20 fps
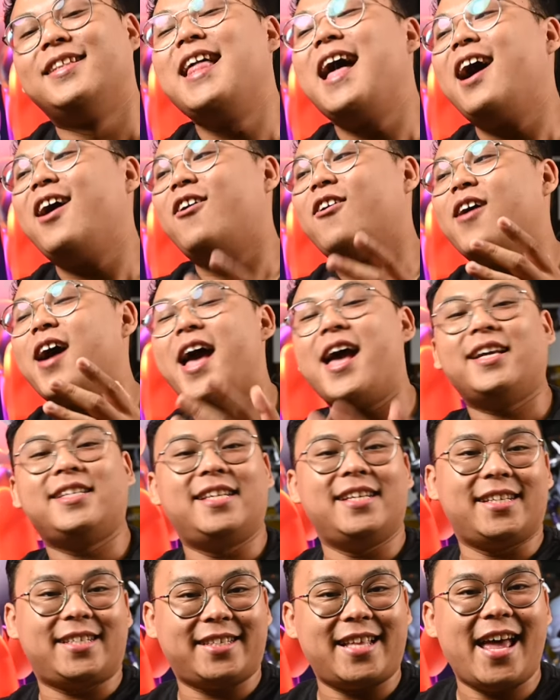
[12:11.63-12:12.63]
Now, as
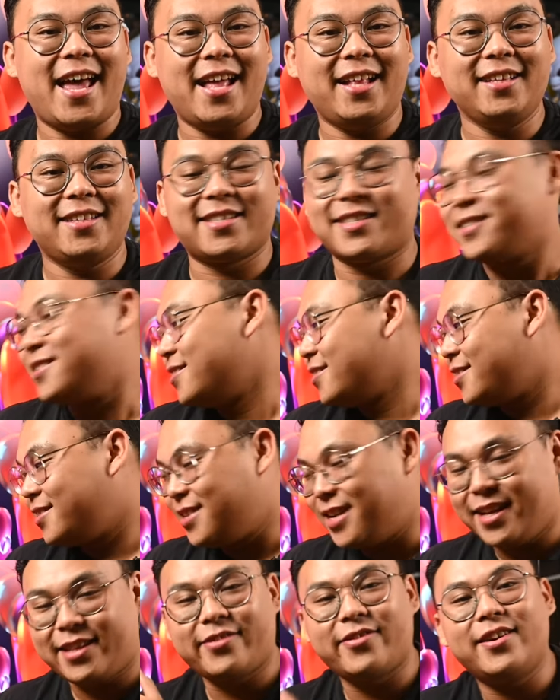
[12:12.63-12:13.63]
it stands,
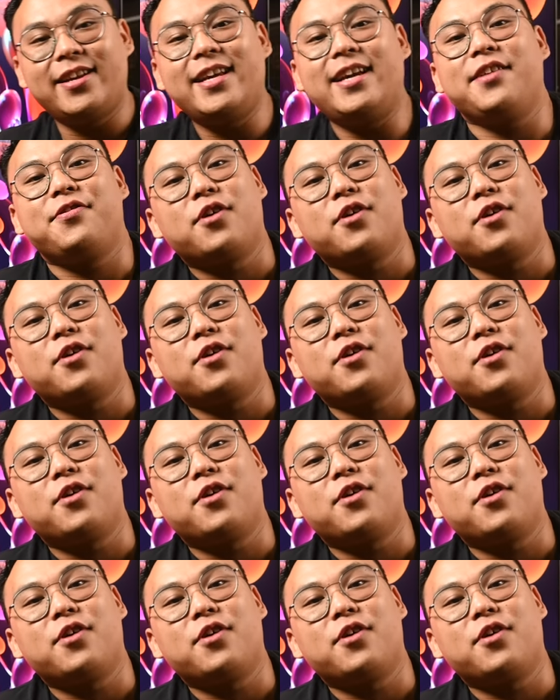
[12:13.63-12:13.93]
literally,